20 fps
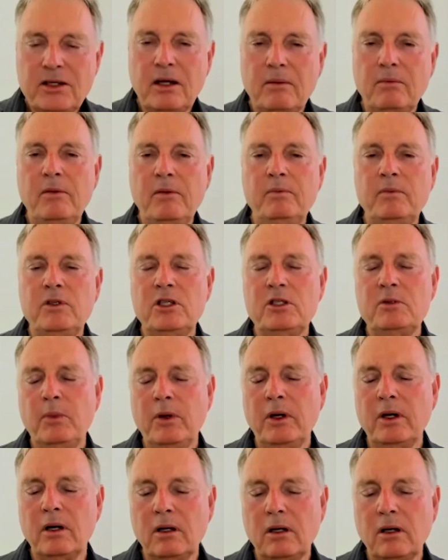we've just
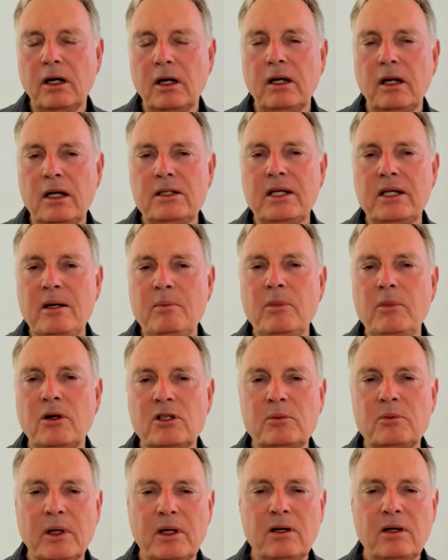put a lot as
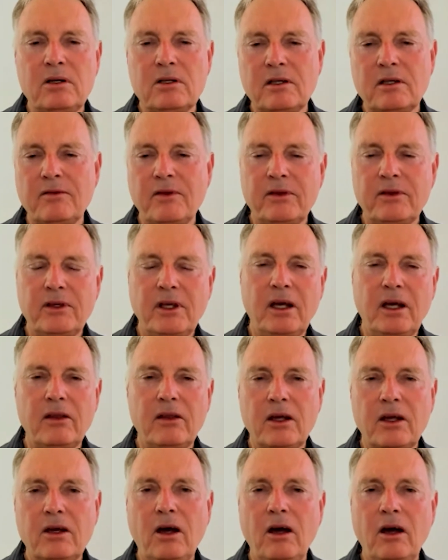ebooks because of the